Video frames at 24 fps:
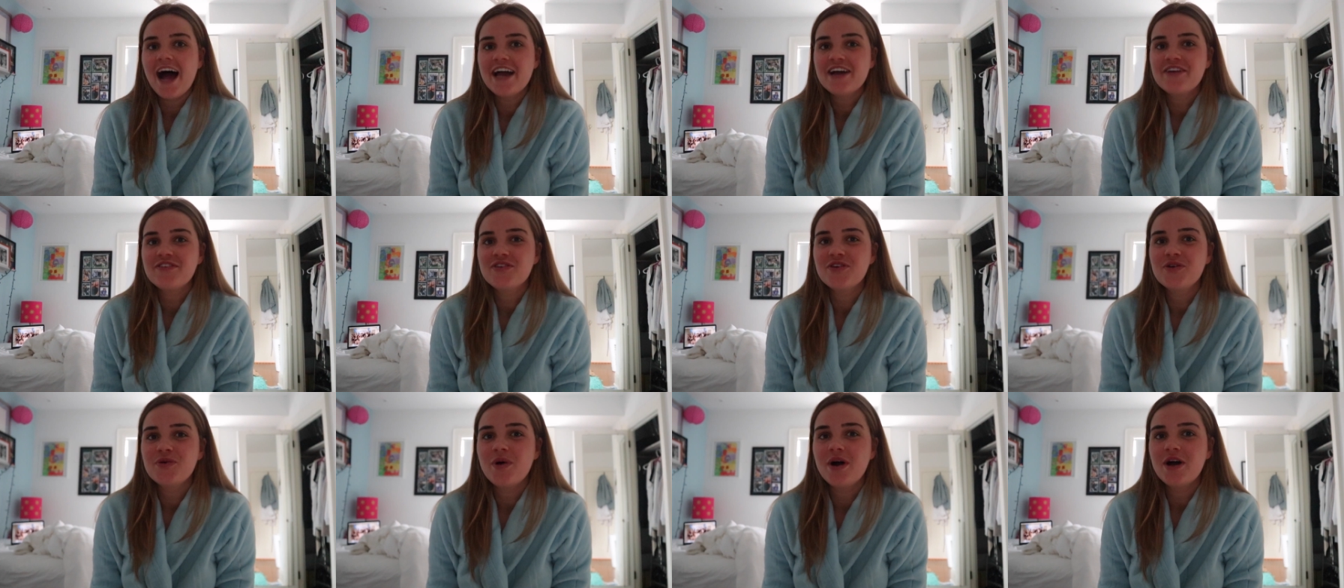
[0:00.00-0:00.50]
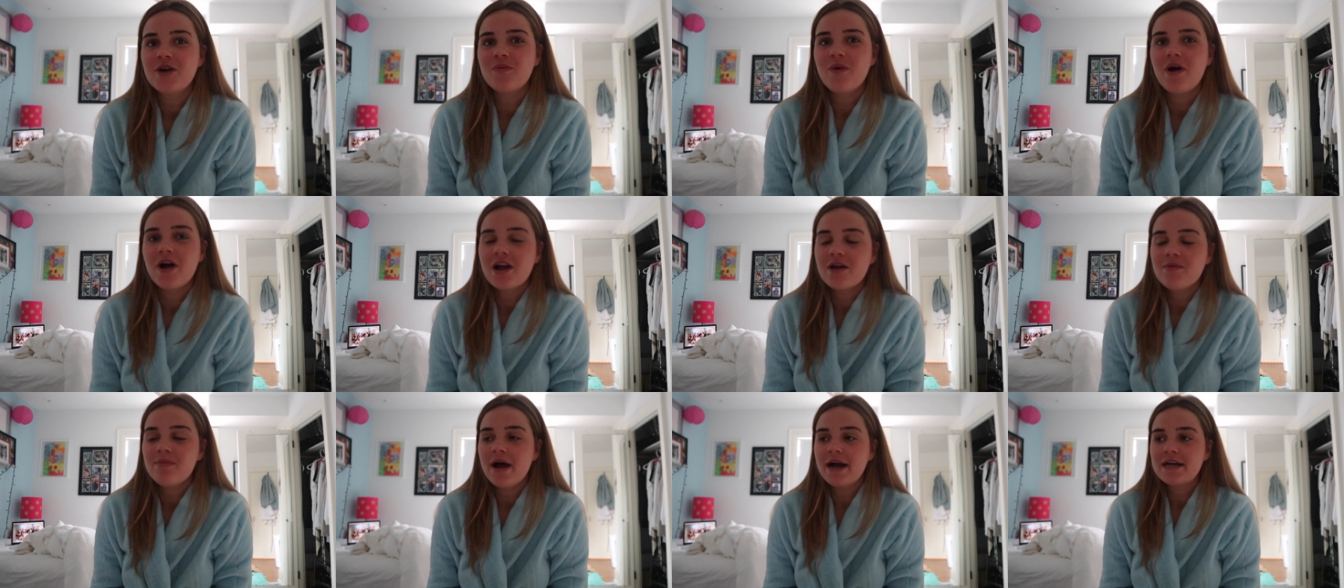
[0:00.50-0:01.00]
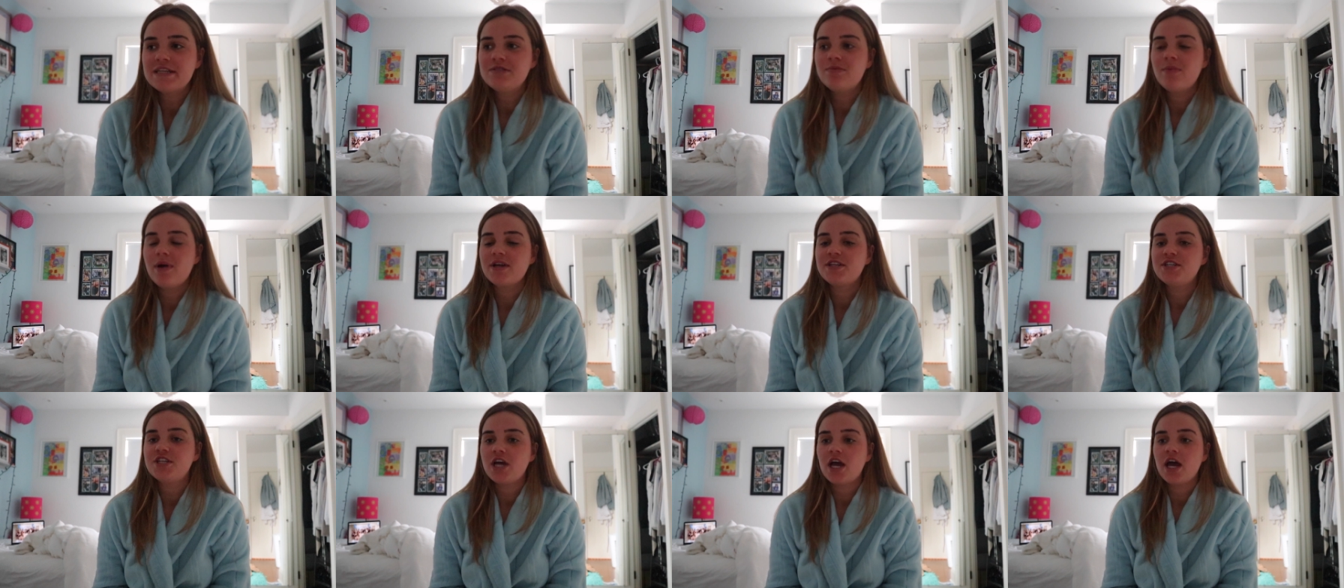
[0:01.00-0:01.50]
everyone, welcome back to
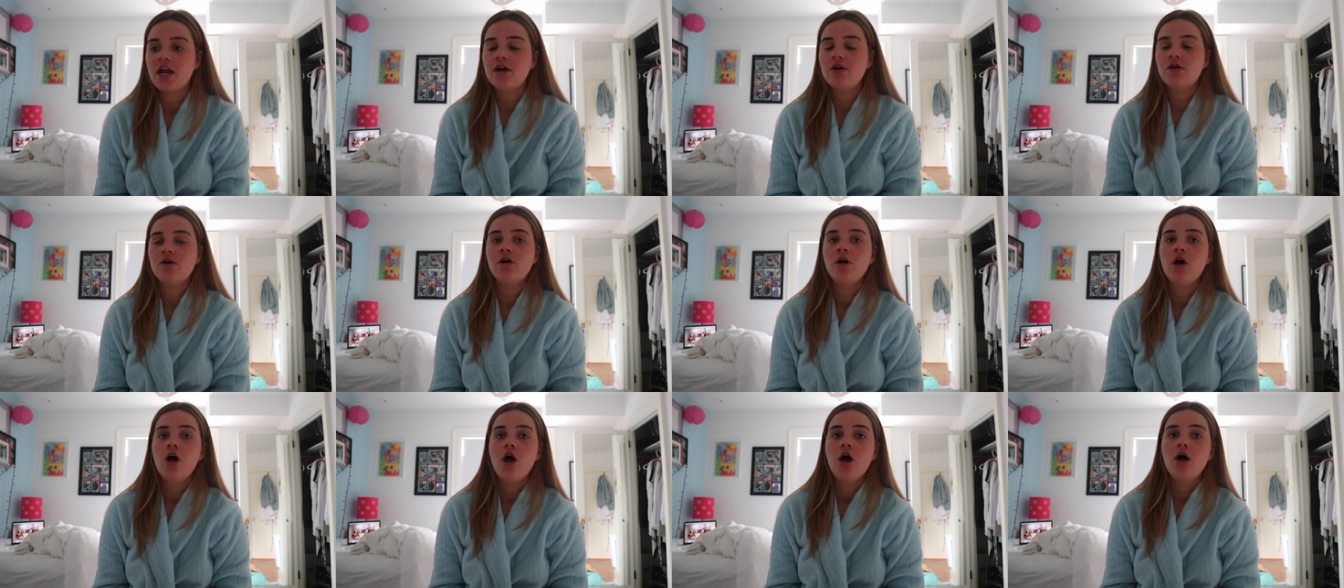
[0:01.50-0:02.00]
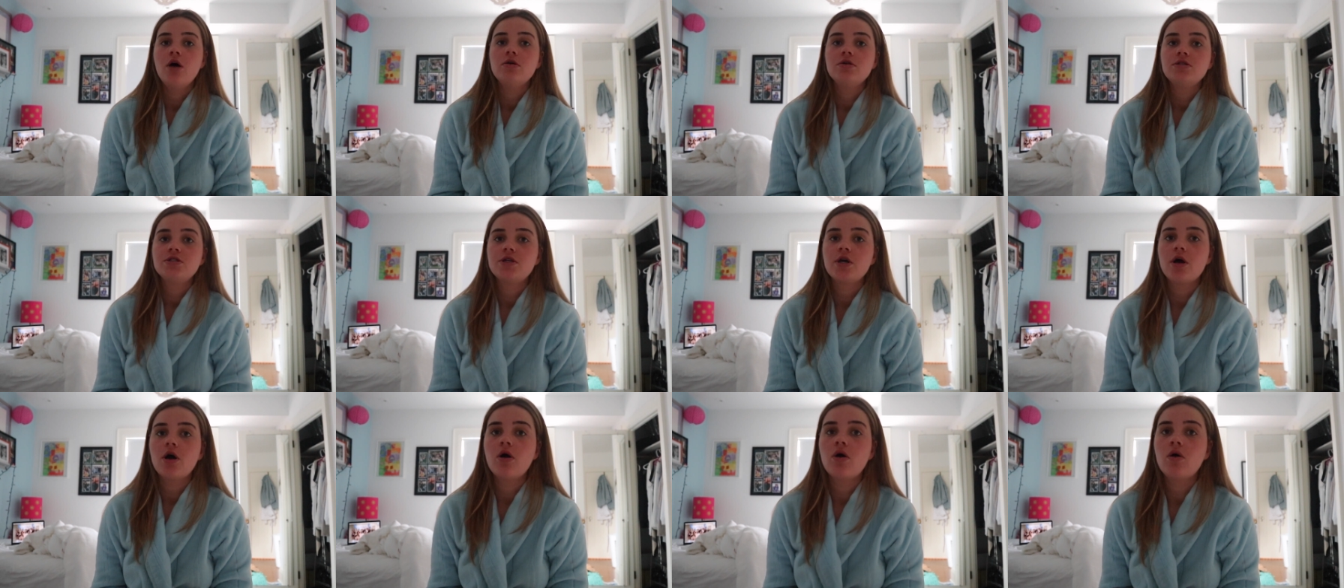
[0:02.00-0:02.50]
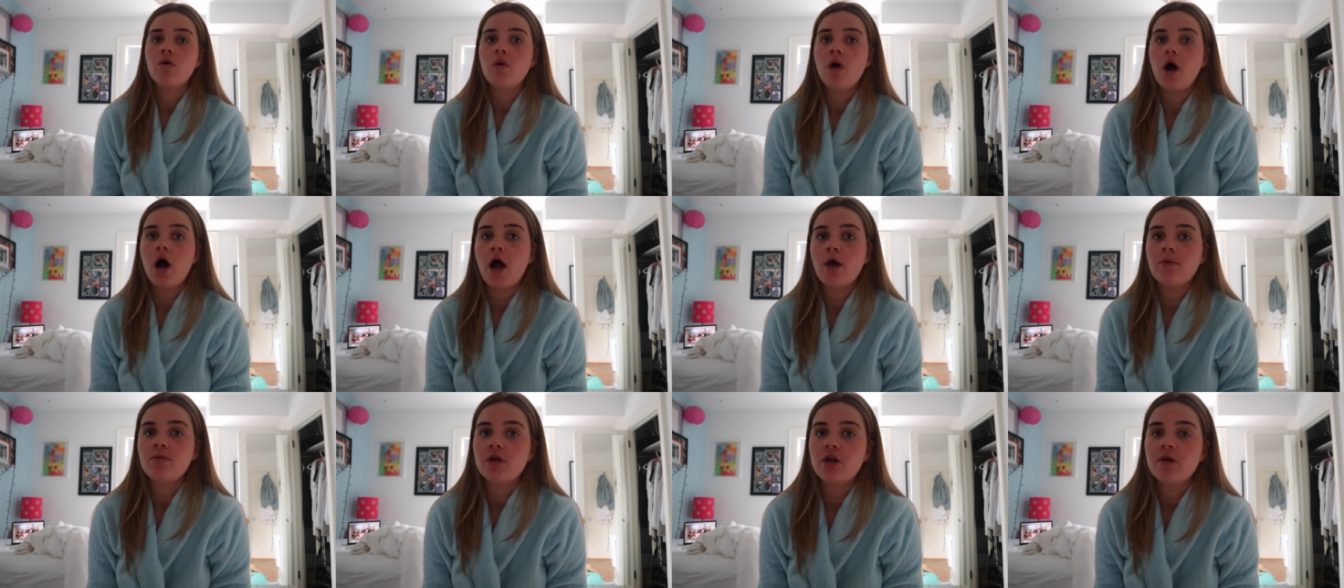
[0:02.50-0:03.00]
my channel. So
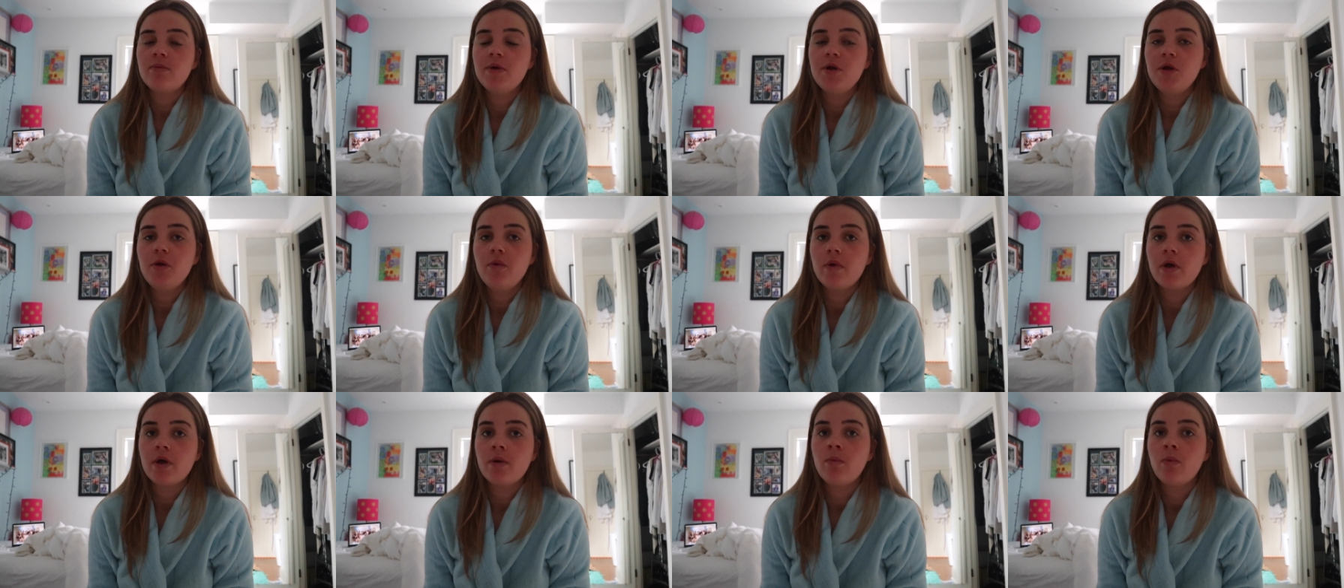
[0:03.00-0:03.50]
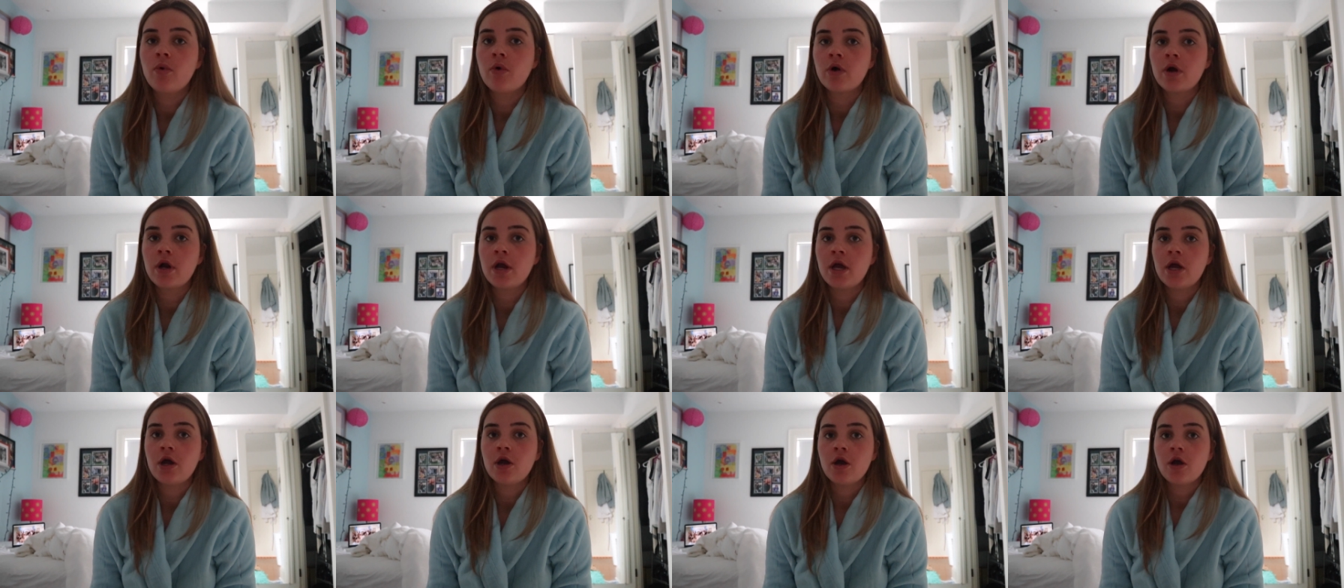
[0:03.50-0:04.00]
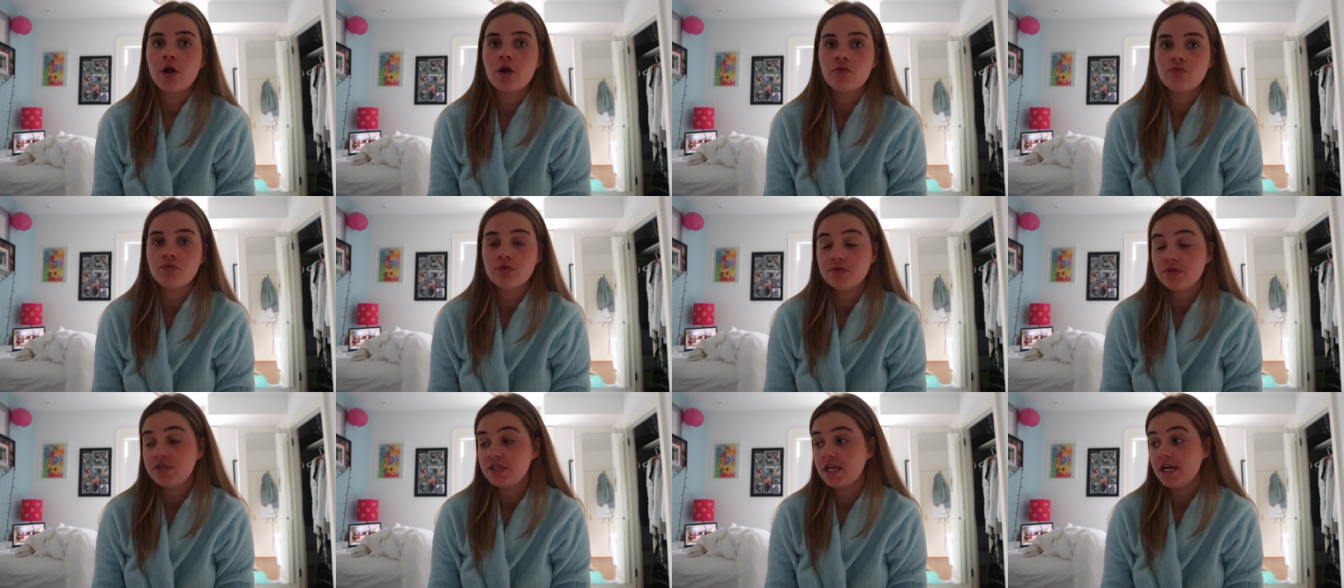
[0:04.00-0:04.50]
I'm going to be doing a morning
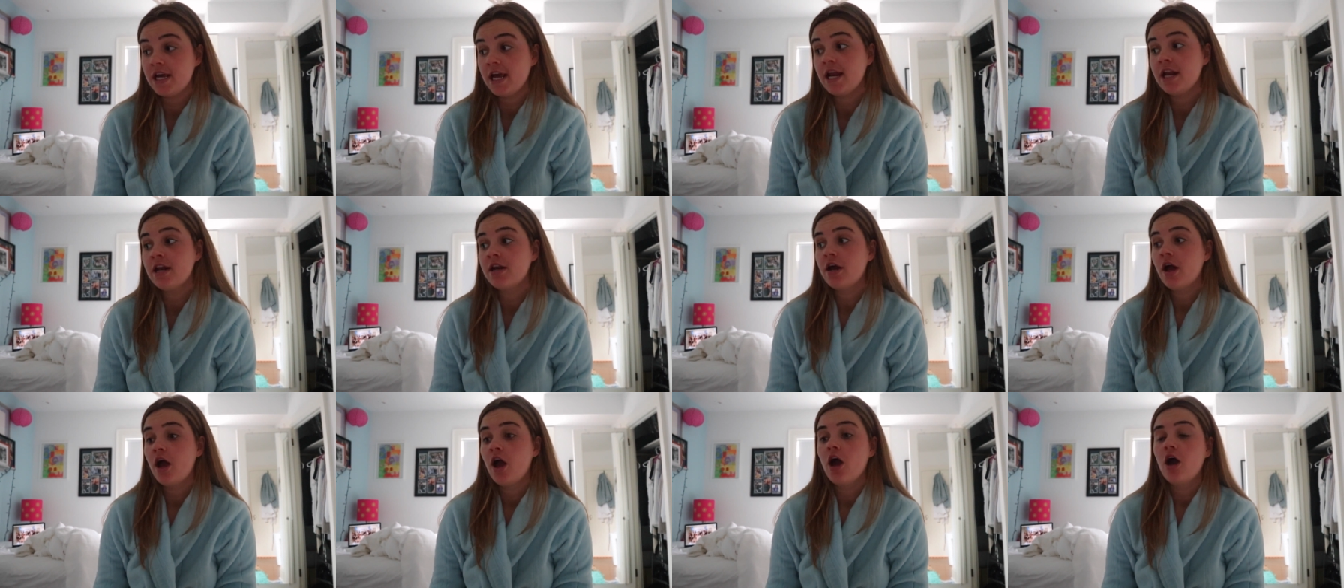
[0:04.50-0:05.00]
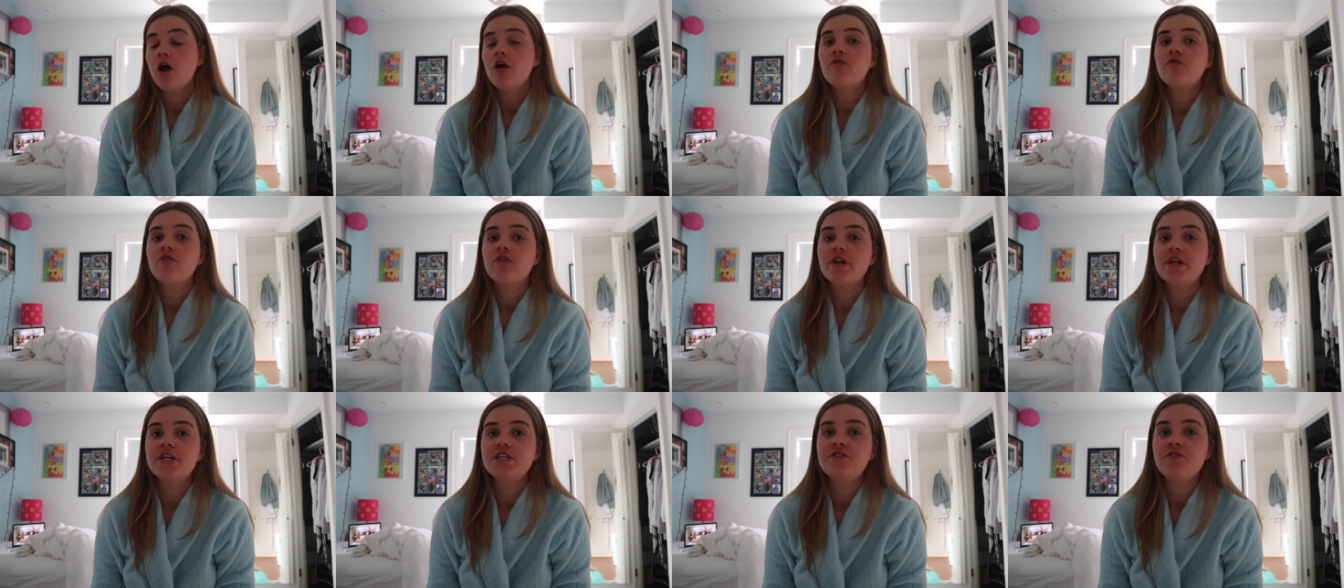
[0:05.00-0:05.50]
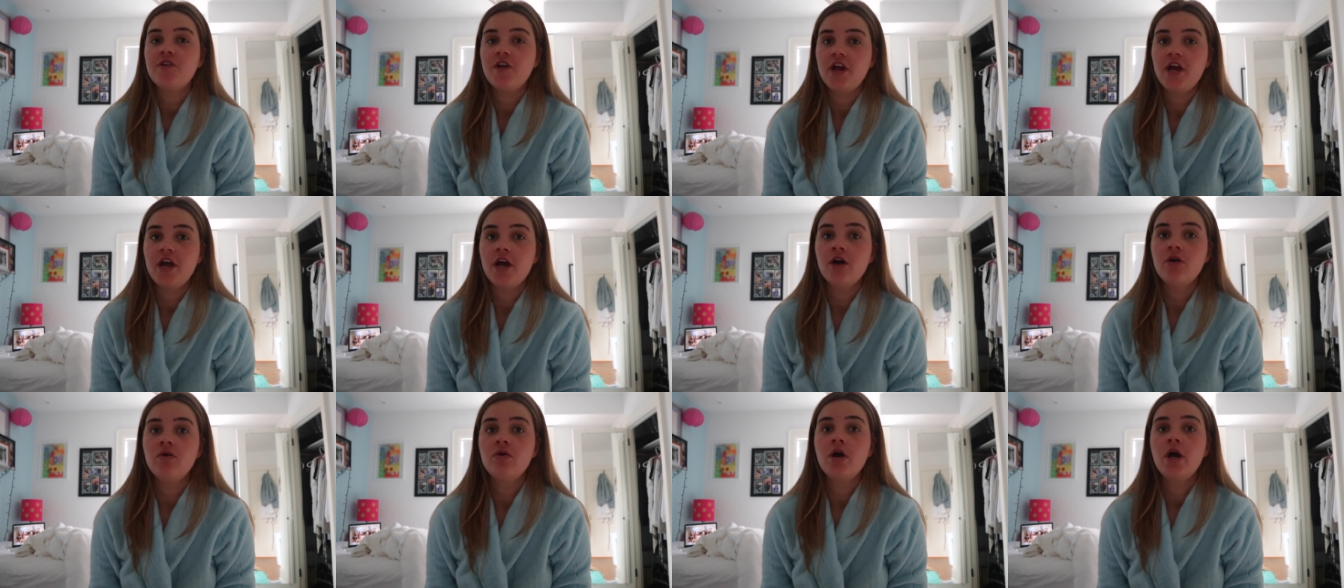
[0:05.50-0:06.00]
routine for this
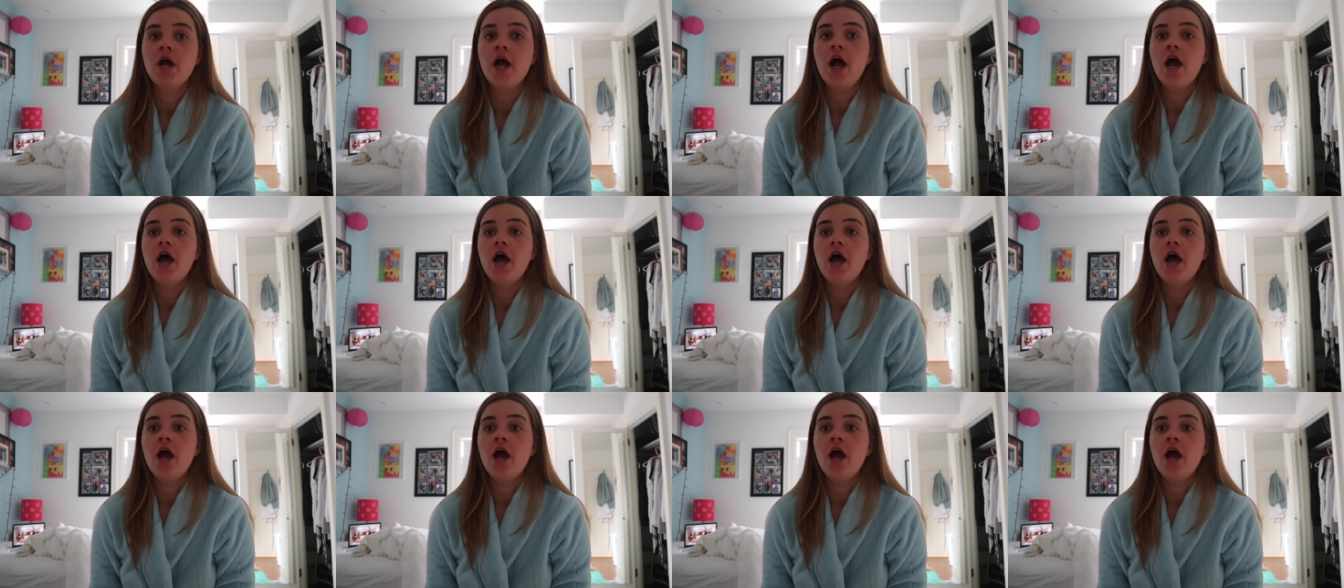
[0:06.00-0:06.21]
video.